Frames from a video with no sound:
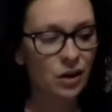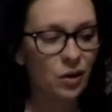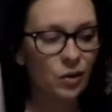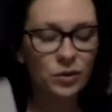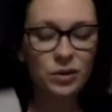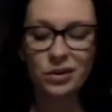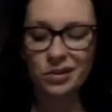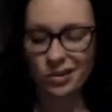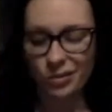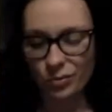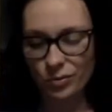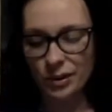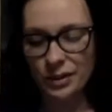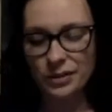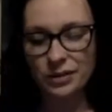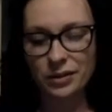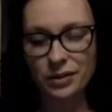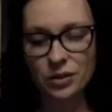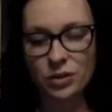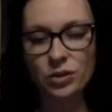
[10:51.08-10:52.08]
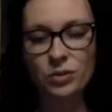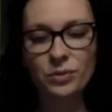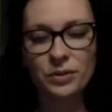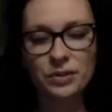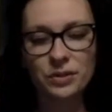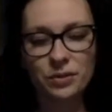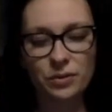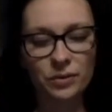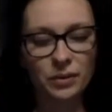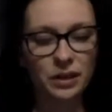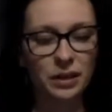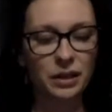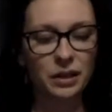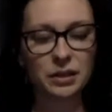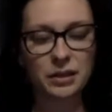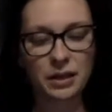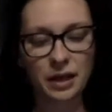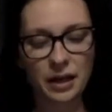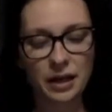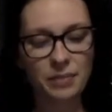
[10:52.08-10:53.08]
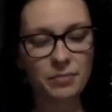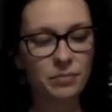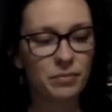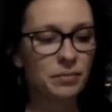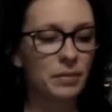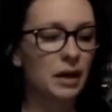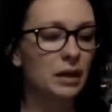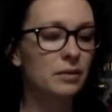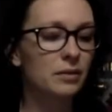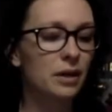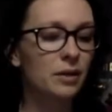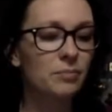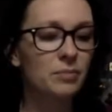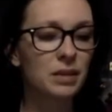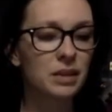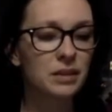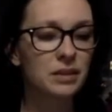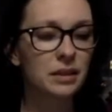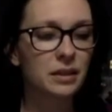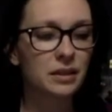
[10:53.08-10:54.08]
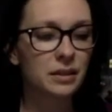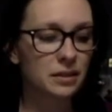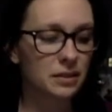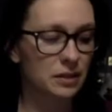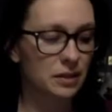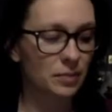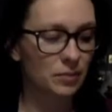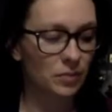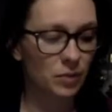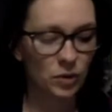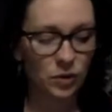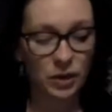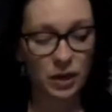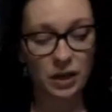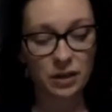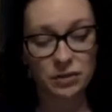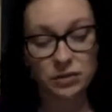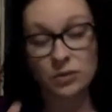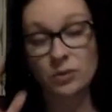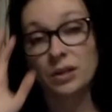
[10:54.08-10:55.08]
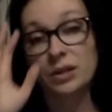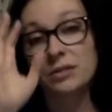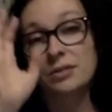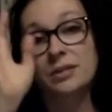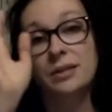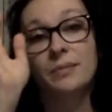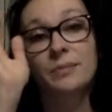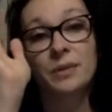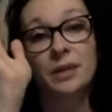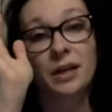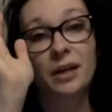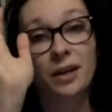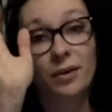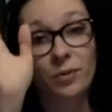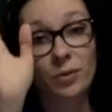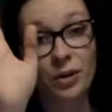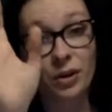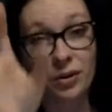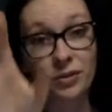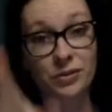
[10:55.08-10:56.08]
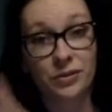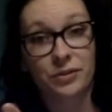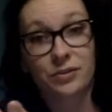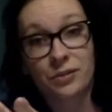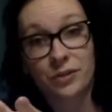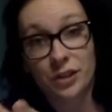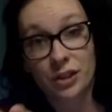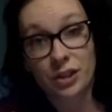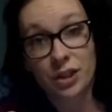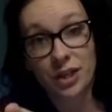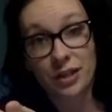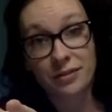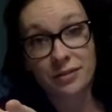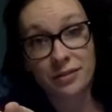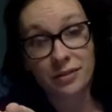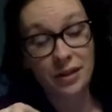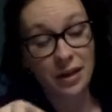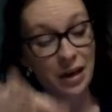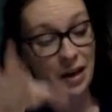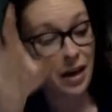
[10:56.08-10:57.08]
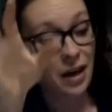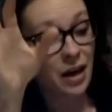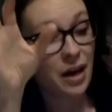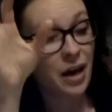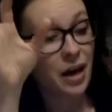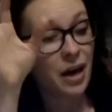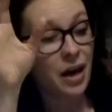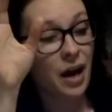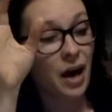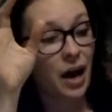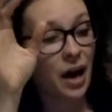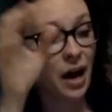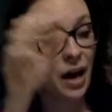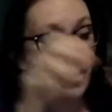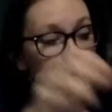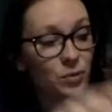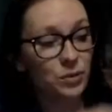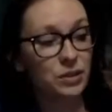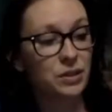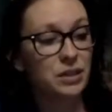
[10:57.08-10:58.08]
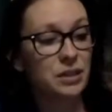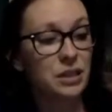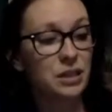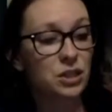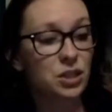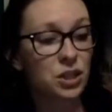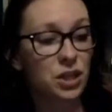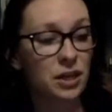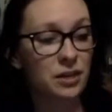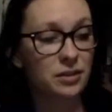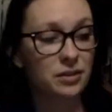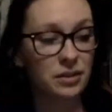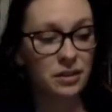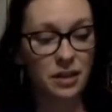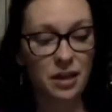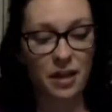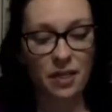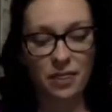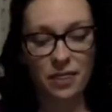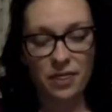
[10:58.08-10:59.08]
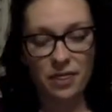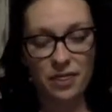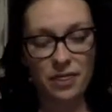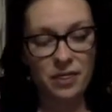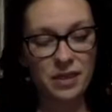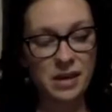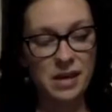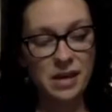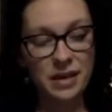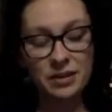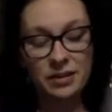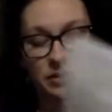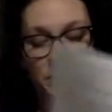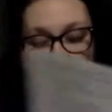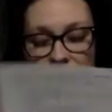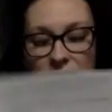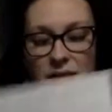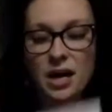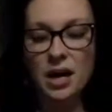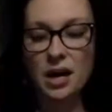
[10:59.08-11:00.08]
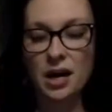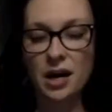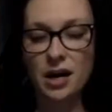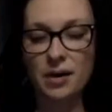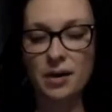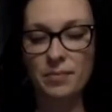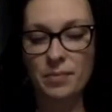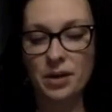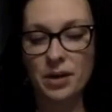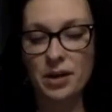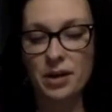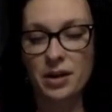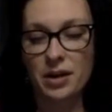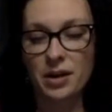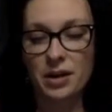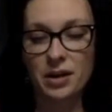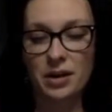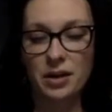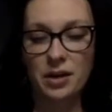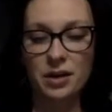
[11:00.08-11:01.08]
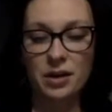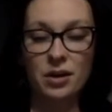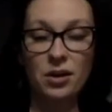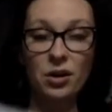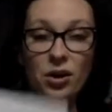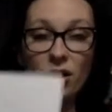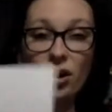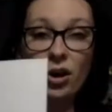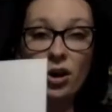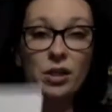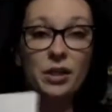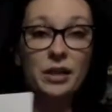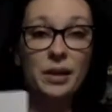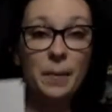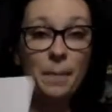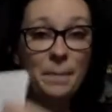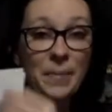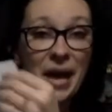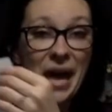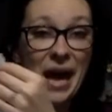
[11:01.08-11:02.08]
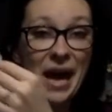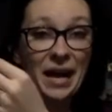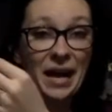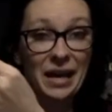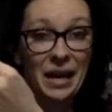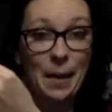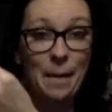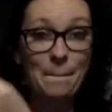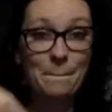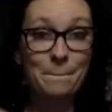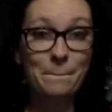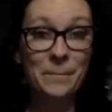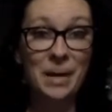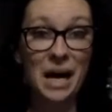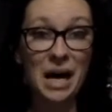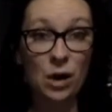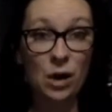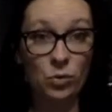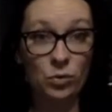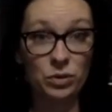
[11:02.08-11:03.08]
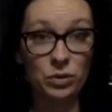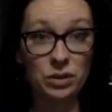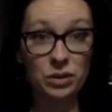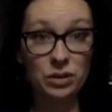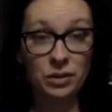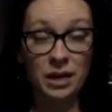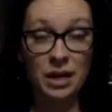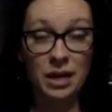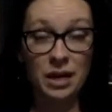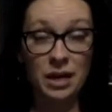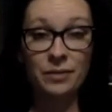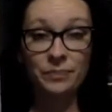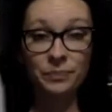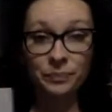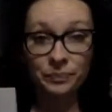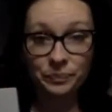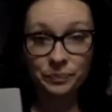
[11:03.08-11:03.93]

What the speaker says: Well, you know what? You know what's going on? I'm mixing this up. Okay, so here's something I would also suggest. I would suggest that these come all in a packet bound, okay?